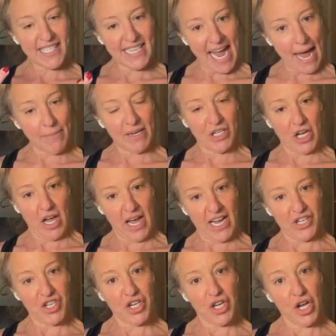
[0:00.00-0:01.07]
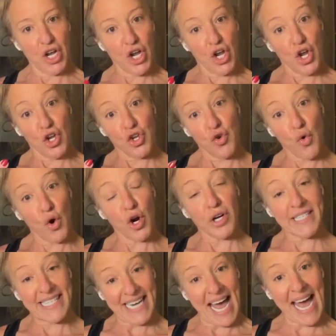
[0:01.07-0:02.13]
sabotage
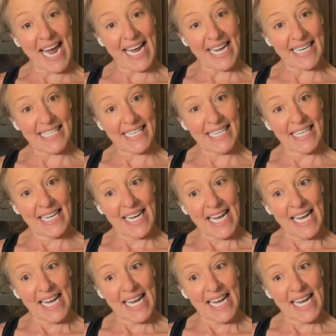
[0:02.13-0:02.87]
your diet,